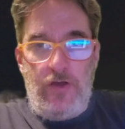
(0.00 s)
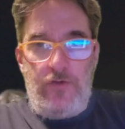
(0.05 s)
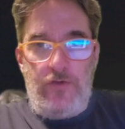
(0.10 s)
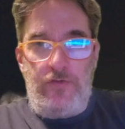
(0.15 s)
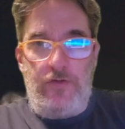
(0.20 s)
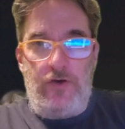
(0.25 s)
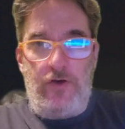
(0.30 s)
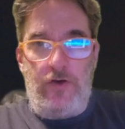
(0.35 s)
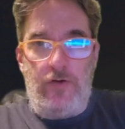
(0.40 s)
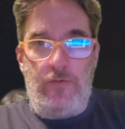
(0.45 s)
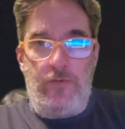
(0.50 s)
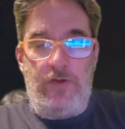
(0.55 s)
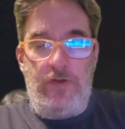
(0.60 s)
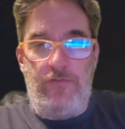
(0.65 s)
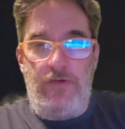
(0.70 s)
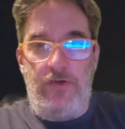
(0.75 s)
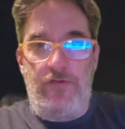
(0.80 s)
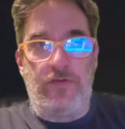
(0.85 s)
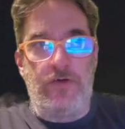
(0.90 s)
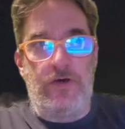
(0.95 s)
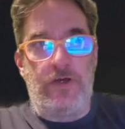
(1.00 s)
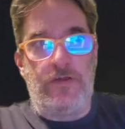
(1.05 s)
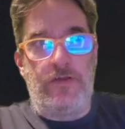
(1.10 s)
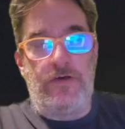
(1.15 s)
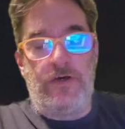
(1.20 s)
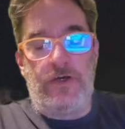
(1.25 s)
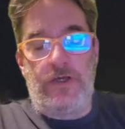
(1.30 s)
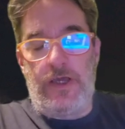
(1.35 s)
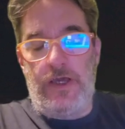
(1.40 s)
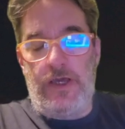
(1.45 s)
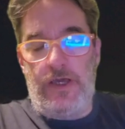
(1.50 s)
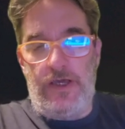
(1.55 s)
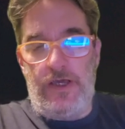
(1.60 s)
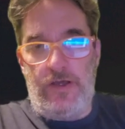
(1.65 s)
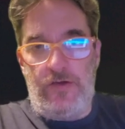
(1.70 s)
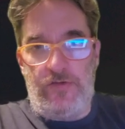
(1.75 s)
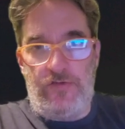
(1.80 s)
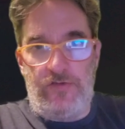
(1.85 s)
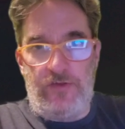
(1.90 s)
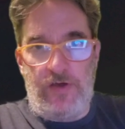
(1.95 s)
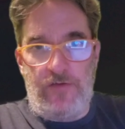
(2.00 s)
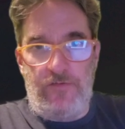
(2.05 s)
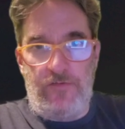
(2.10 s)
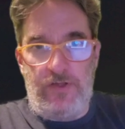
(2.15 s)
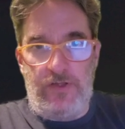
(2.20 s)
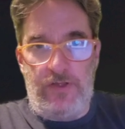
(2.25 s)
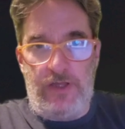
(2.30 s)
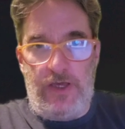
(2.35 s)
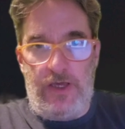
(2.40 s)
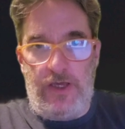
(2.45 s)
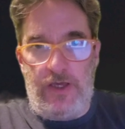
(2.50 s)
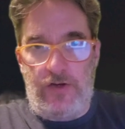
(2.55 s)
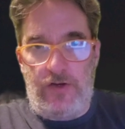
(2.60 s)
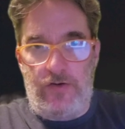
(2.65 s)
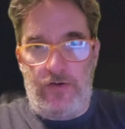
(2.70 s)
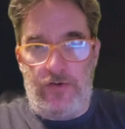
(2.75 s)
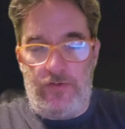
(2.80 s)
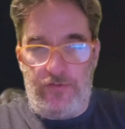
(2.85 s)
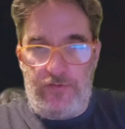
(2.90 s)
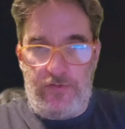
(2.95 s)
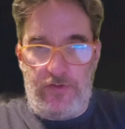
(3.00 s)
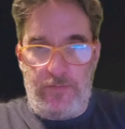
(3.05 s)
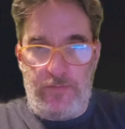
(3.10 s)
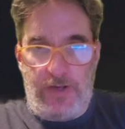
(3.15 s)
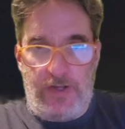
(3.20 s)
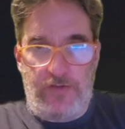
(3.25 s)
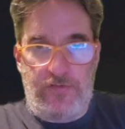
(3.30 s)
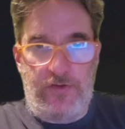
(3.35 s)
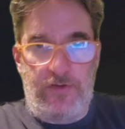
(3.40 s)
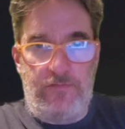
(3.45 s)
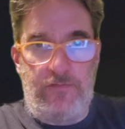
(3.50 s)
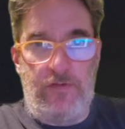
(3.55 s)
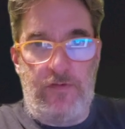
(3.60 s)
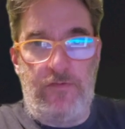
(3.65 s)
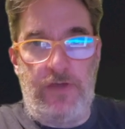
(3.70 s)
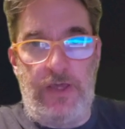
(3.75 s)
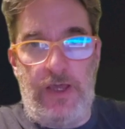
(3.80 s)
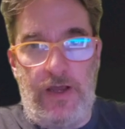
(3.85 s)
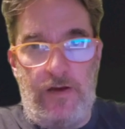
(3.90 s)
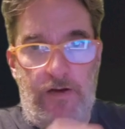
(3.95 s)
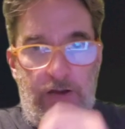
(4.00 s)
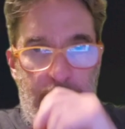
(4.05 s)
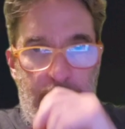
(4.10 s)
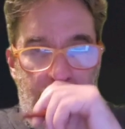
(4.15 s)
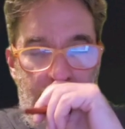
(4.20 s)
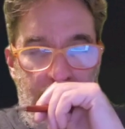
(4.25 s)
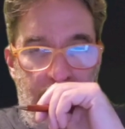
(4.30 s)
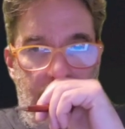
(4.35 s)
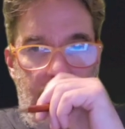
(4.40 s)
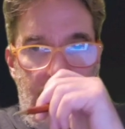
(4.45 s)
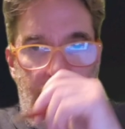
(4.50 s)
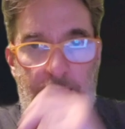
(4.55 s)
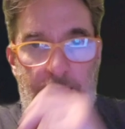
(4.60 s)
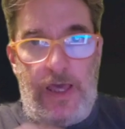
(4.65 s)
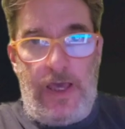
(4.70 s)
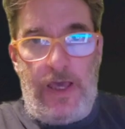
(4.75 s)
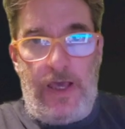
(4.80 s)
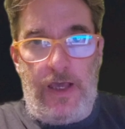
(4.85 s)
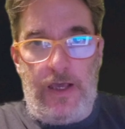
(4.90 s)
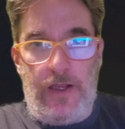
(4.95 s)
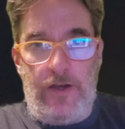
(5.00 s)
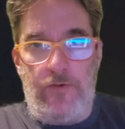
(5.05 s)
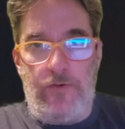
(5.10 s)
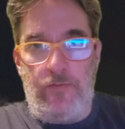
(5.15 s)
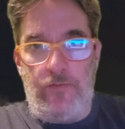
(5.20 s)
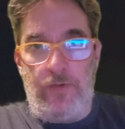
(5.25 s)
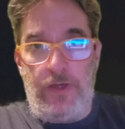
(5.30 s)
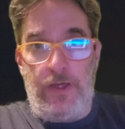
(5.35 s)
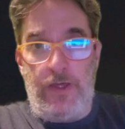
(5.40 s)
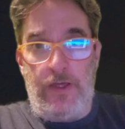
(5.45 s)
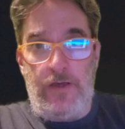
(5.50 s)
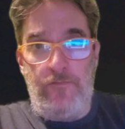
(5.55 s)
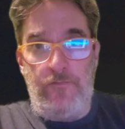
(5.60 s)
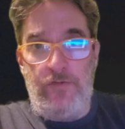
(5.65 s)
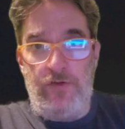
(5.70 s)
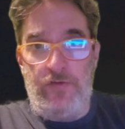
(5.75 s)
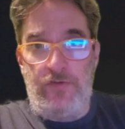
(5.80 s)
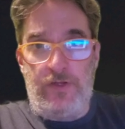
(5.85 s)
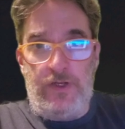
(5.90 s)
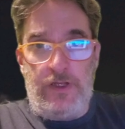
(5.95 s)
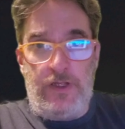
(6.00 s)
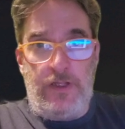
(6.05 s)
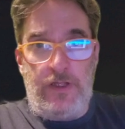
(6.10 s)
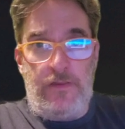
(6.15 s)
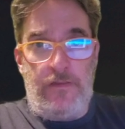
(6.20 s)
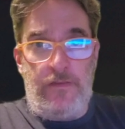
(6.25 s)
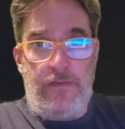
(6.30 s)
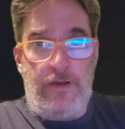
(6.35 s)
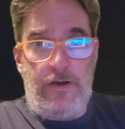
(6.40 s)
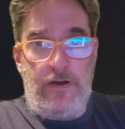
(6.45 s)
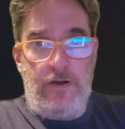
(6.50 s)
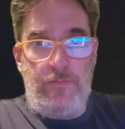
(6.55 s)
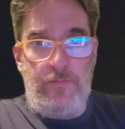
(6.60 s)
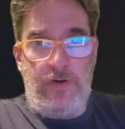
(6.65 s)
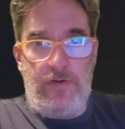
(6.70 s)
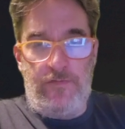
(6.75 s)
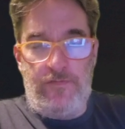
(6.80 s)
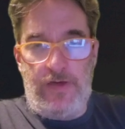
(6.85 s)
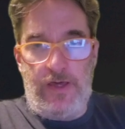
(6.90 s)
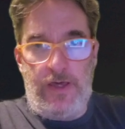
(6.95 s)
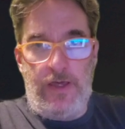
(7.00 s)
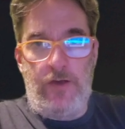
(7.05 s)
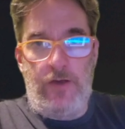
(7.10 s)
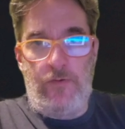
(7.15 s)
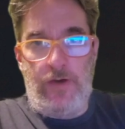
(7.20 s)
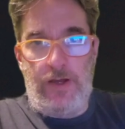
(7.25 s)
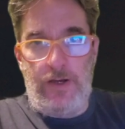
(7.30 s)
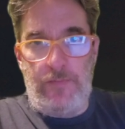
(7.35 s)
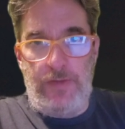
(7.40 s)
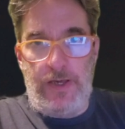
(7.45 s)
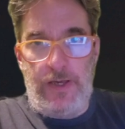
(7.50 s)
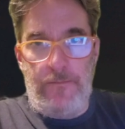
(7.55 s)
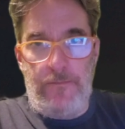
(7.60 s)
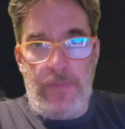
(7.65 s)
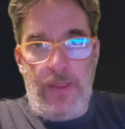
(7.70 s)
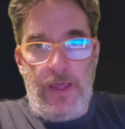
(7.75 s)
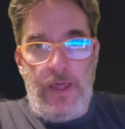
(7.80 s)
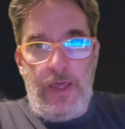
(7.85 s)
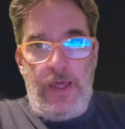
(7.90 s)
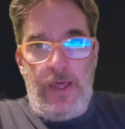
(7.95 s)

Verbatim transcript: So we recently took a seven-day cruise to the Mexican Riviera, and we visited their buffet quite a bit.